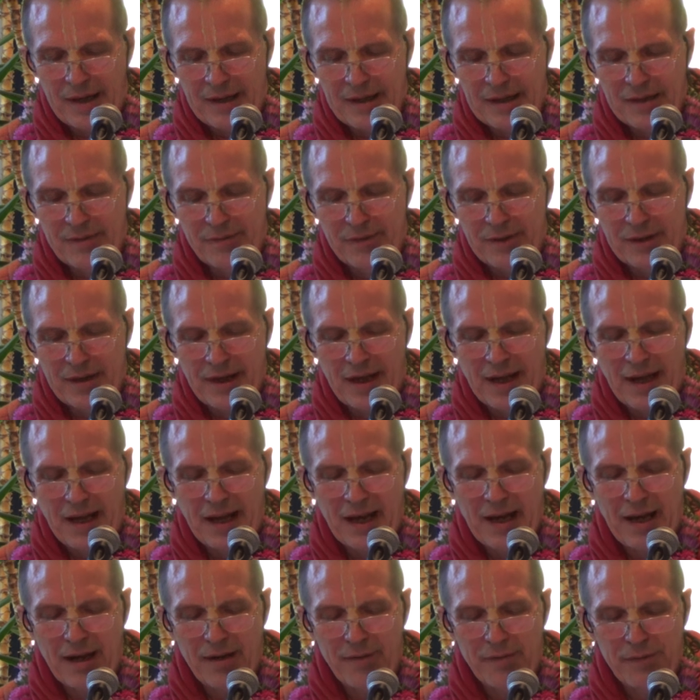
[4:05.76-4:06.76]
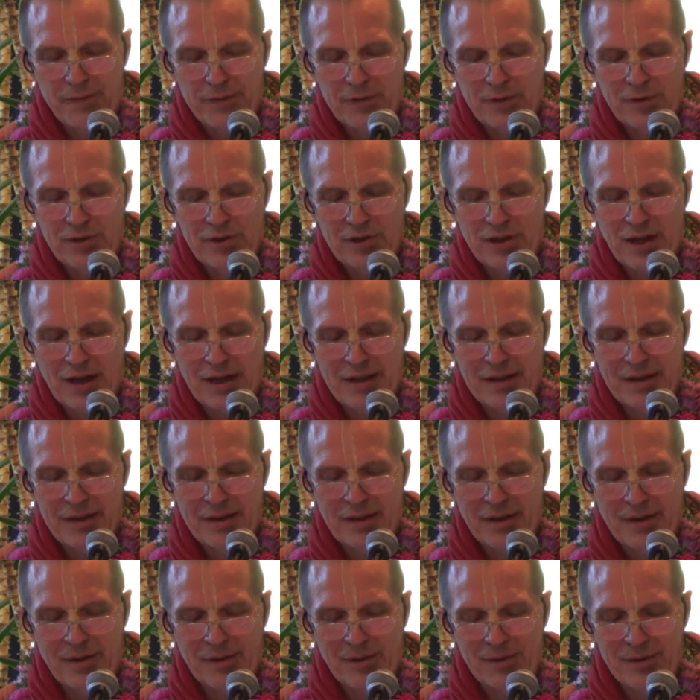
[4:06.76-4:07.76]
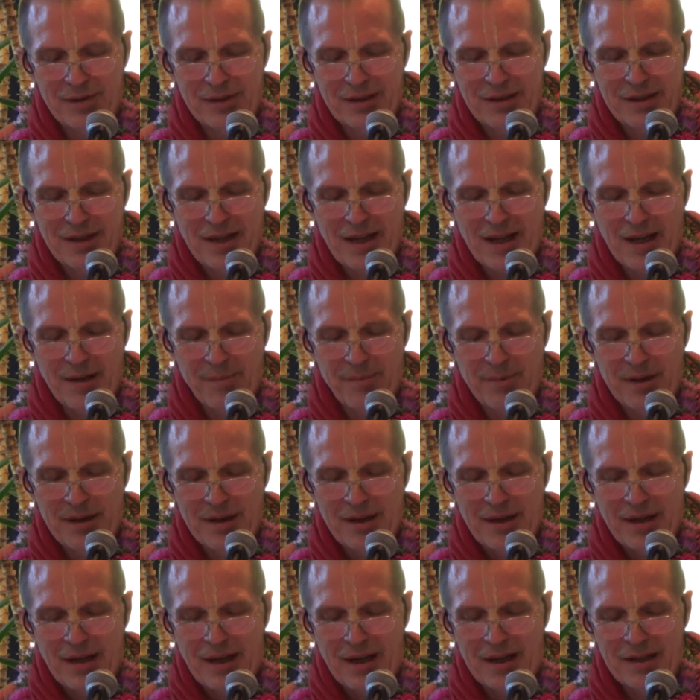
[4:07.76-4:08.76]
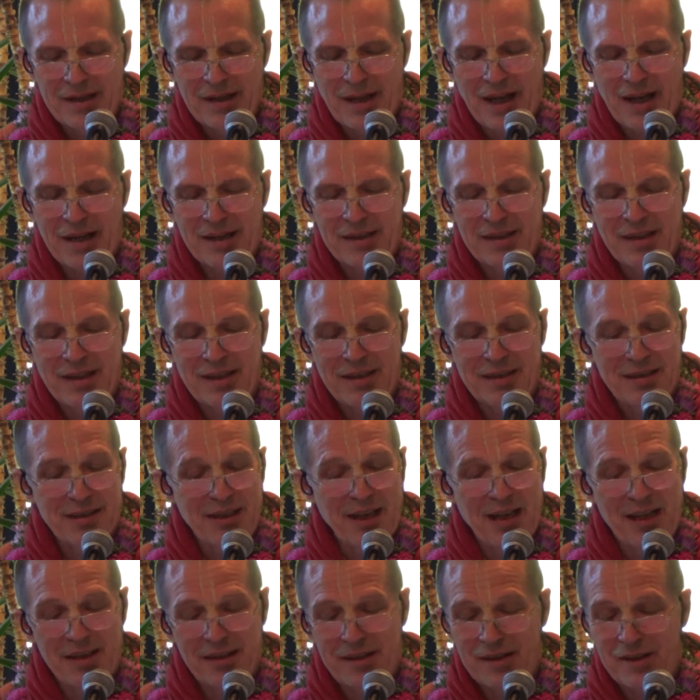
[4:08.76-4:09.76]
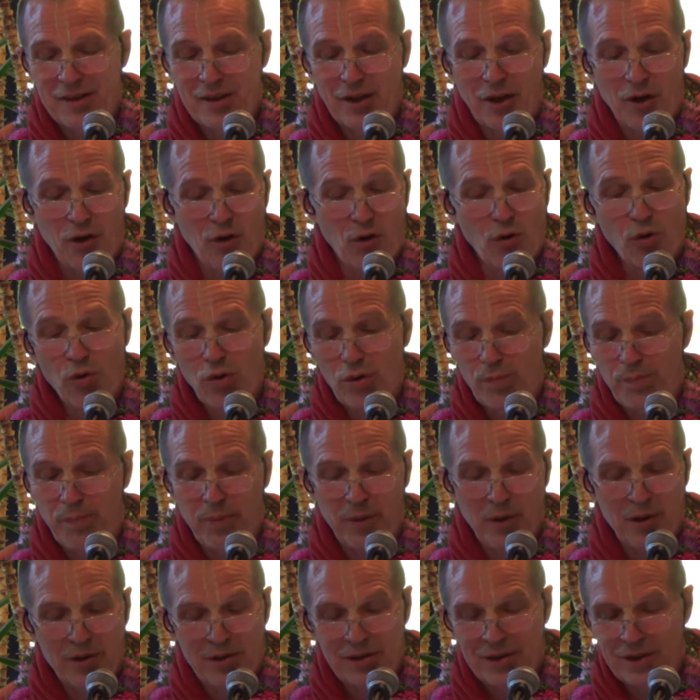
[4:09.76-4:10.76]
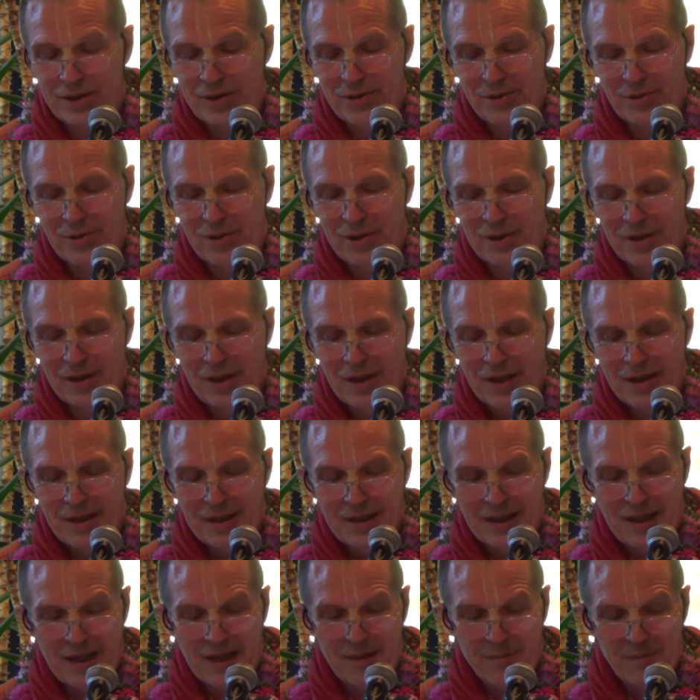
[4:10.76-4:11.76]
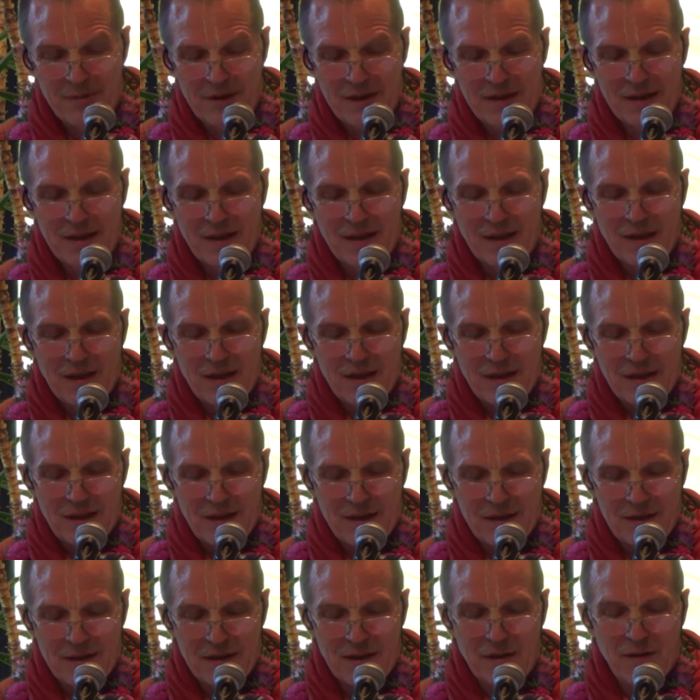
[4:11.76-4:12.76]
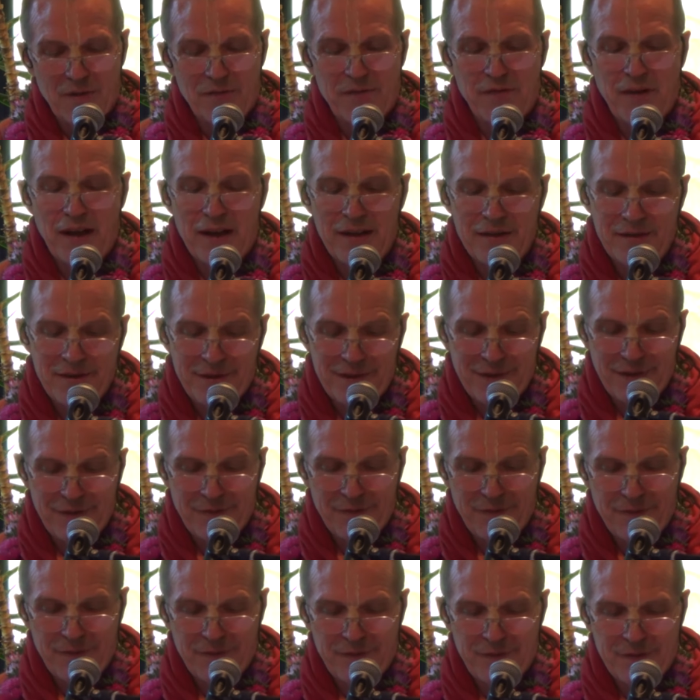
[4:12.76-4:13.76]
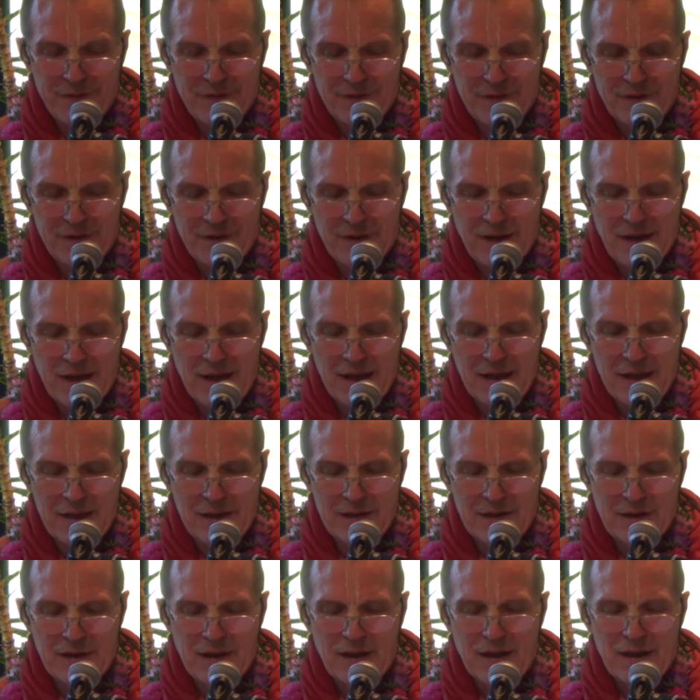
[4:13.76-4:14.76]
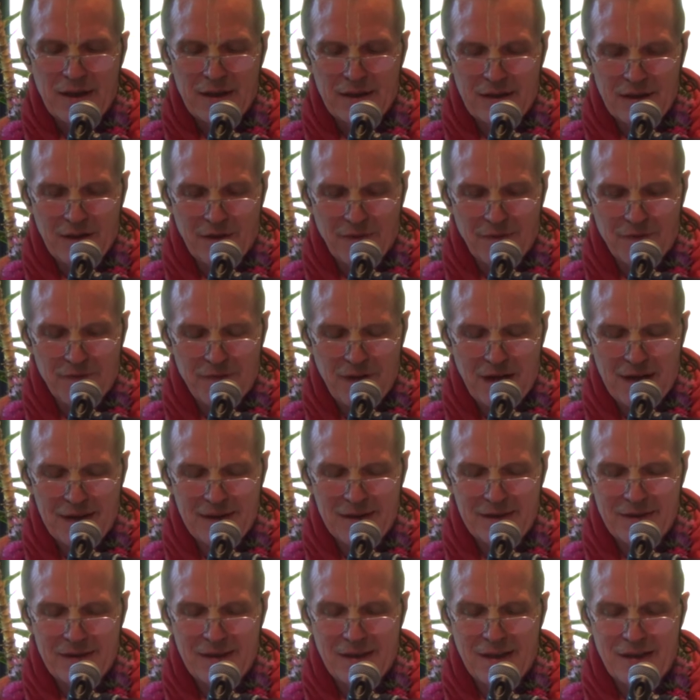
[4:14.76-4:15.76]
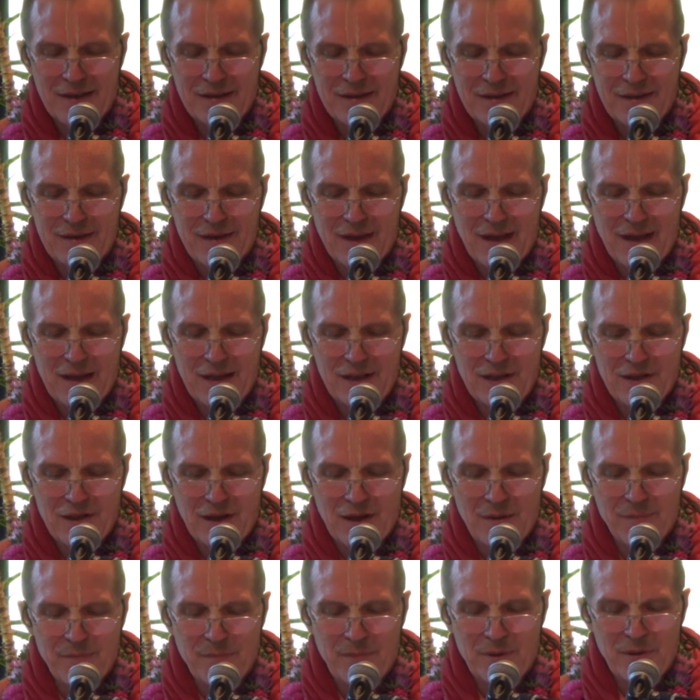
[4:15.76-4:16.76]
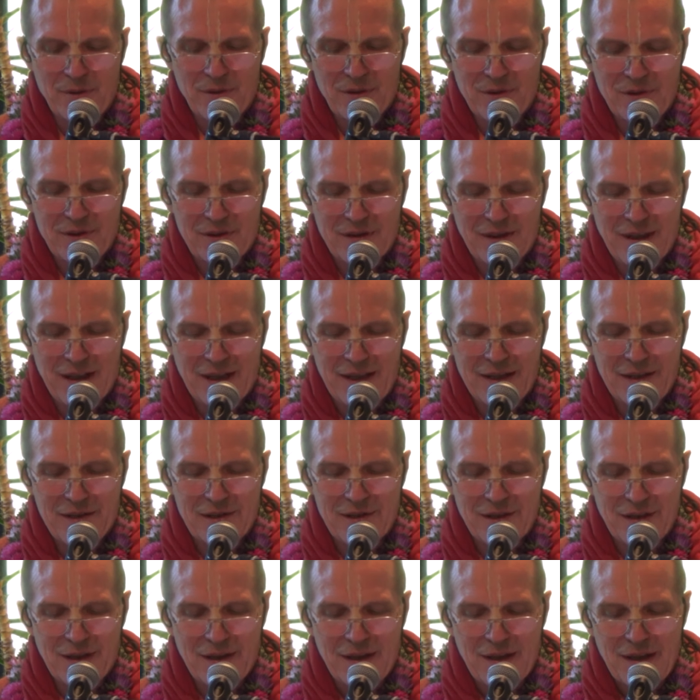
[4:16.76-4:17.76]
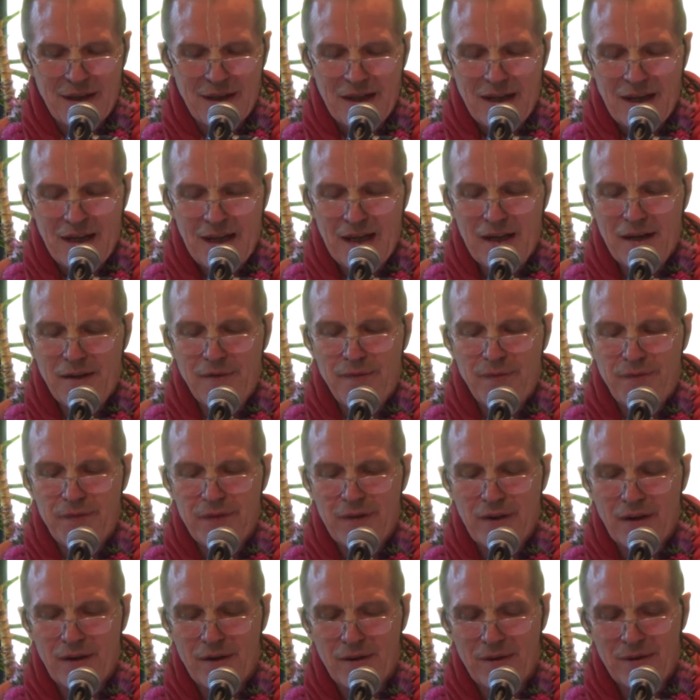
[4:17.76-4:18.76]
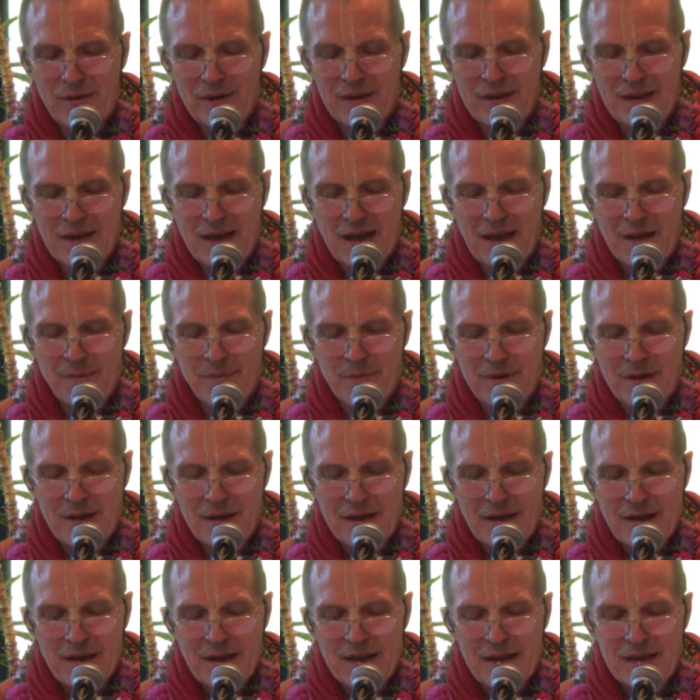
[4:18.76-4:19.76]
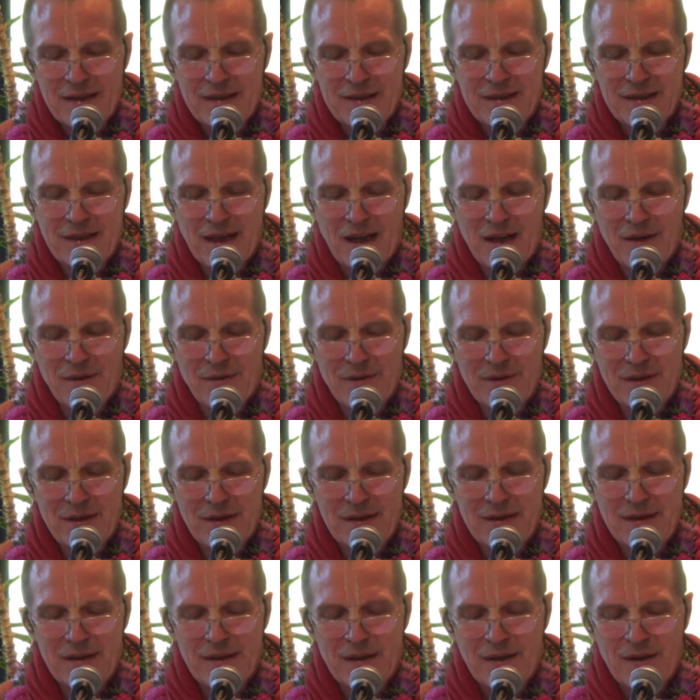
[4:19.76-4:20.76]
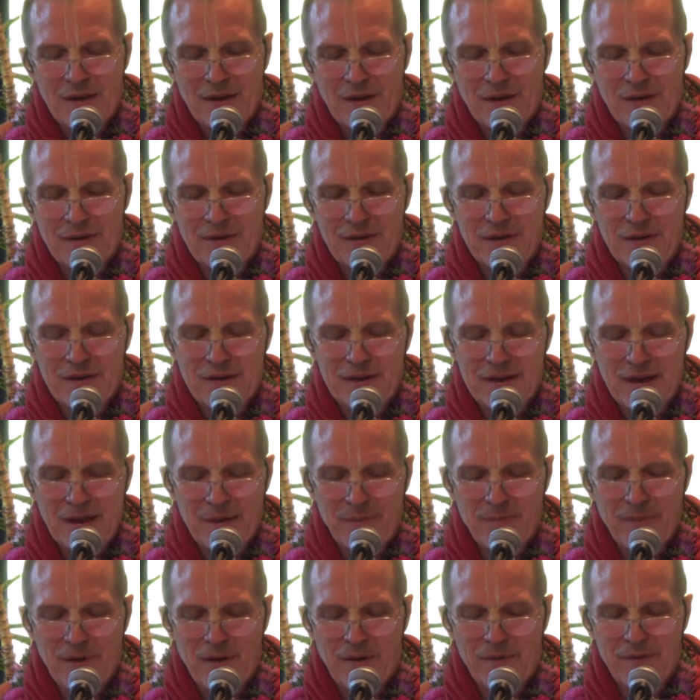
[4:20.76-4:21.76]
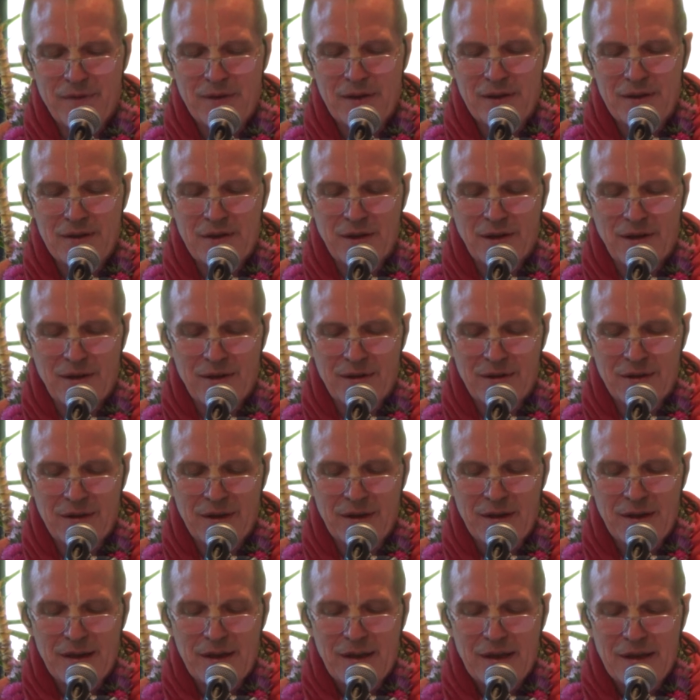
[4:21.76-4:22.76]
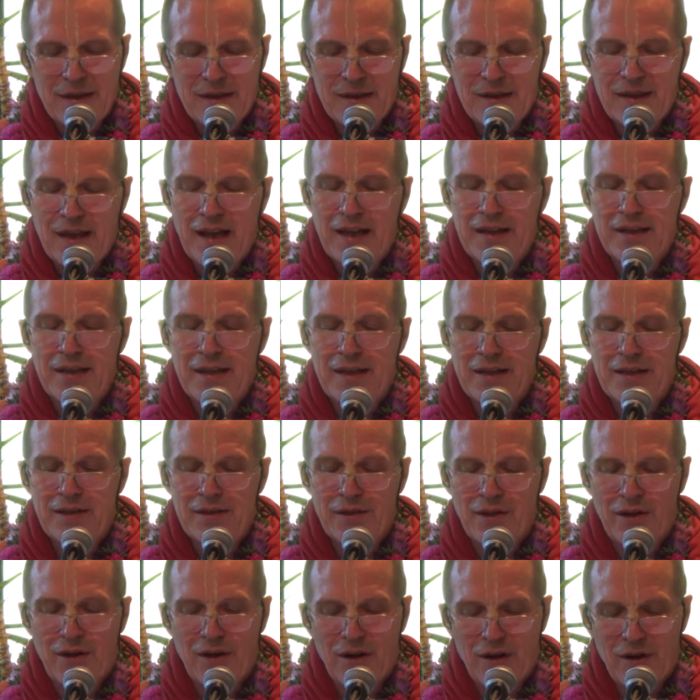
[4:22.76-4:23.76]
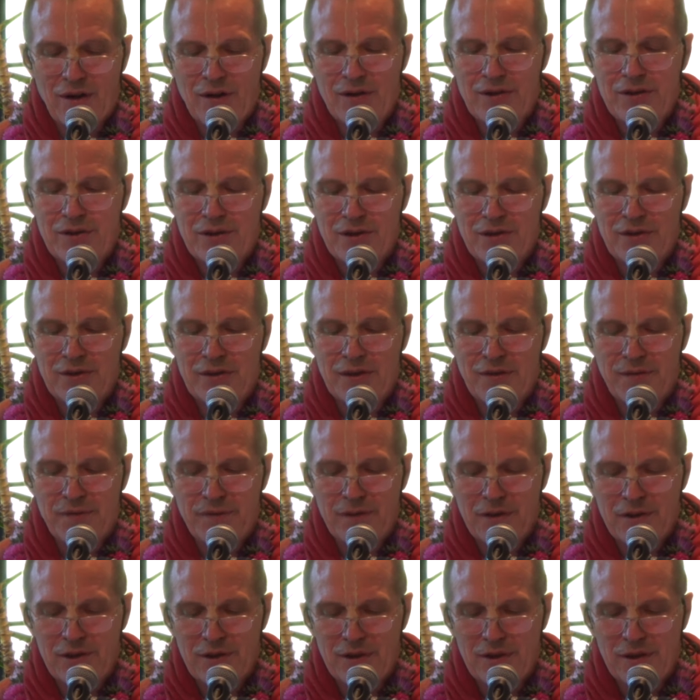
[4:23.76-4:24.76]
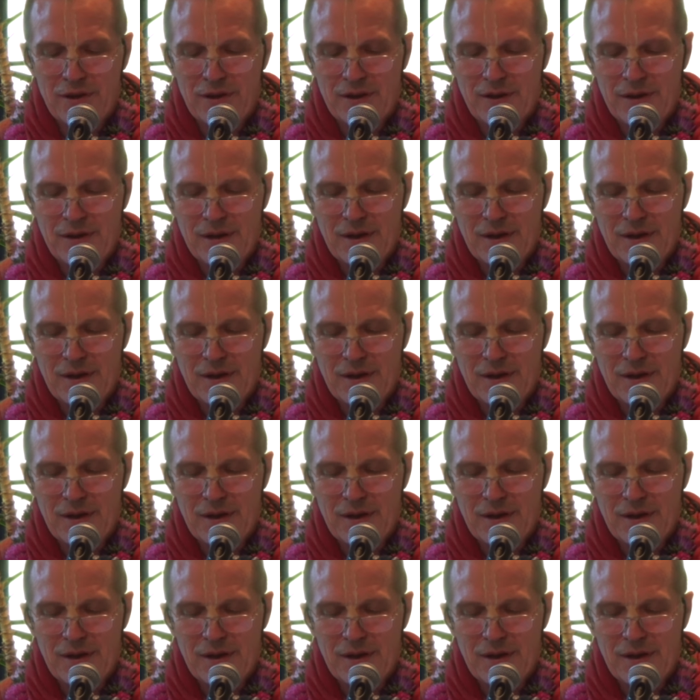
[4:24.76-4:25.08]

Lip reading: even have to chant the holy name and understand the whole procedure, namely the offensive stage, the offenseless stage, and pure stage. If the holy name is sounded on the tip of the tongue, that is also sufficient.